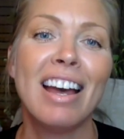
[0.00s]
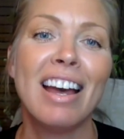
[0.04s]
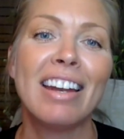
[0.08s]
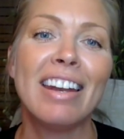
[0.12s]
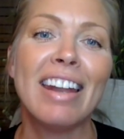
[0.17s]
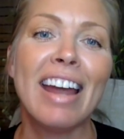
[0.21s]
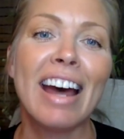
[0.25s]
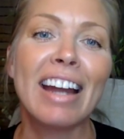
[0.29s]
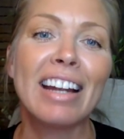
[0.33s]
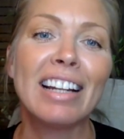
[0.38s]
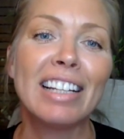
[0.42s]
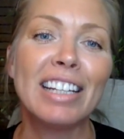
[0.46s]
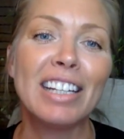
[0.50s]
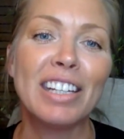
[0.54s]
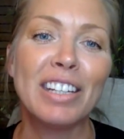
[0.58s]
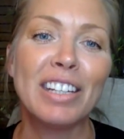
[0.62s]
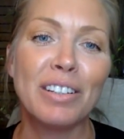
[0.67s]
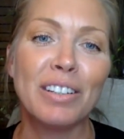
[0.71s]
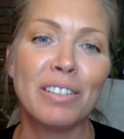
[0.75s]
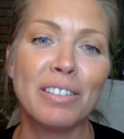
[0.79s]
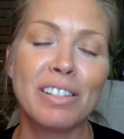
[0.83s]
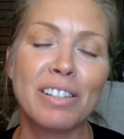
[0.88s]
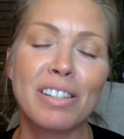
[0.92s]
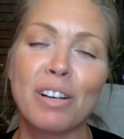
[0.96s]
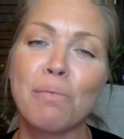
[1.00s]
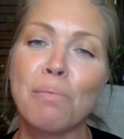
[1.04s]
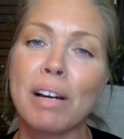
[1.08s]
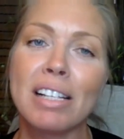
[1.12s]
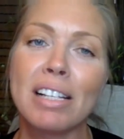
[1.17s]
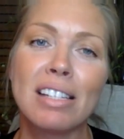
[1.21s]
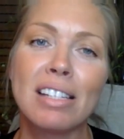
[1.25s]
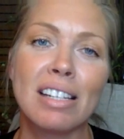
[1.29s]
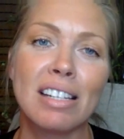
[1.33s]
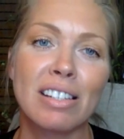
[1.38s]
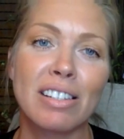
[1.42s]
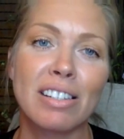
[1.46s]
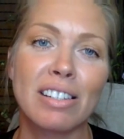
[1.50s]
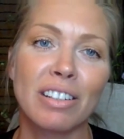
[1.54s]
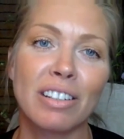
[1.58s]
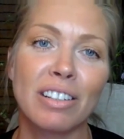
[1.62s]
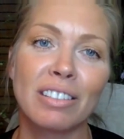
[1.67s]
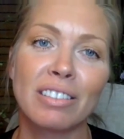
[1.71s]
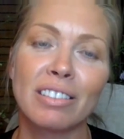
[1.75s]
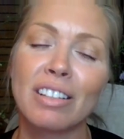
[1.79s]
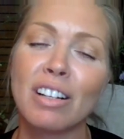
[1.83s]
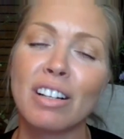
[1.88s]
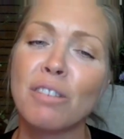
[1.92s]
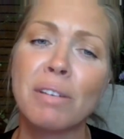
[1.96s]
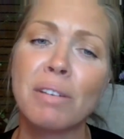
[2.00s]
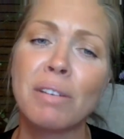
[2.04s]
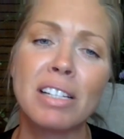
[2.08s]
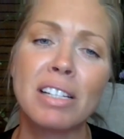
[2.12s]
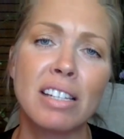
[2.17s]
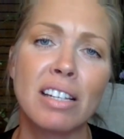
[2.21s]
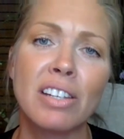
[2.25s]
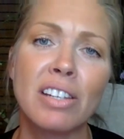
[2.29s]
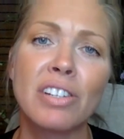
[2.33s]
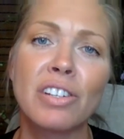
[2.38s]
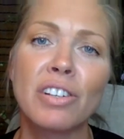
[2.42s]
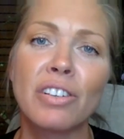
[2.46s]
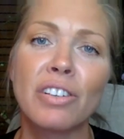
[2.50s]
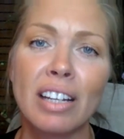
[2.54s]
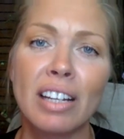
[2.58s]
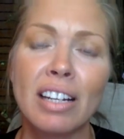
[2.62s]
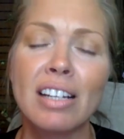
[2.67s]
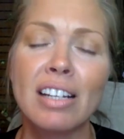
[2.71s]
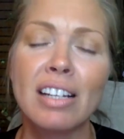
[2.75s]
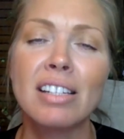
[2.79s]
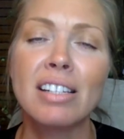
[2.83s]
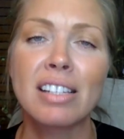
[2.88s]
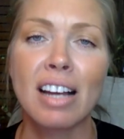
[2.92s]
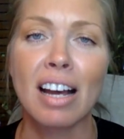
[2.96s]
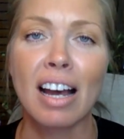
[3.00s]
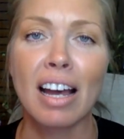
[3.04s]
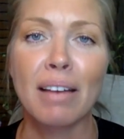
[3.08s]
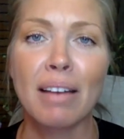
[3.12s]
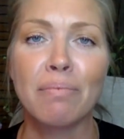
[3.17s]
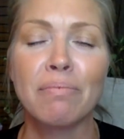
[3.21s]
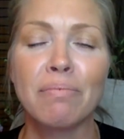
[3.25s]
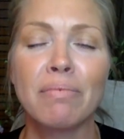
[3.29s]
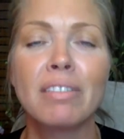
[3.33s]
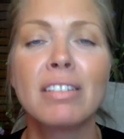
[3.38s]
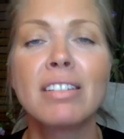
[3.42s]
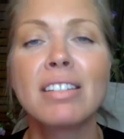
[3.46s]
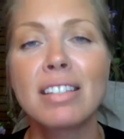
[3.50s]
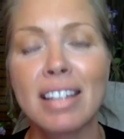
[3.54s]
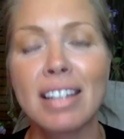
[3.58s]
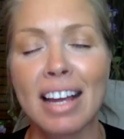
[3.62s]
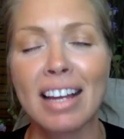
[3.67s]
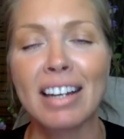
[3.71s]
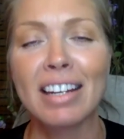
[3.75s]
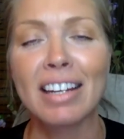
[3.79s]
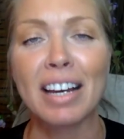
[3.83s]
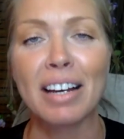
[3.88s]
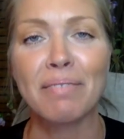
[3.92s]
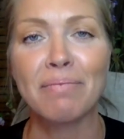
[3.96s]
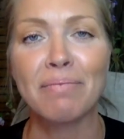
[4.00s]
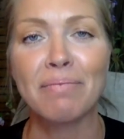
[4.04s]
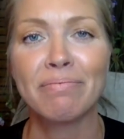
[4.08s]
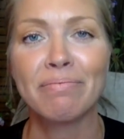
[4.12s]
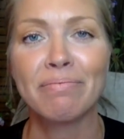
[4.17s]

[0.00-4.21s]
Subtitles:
Natalie Hughes, oh my sister, it is time. Stand up.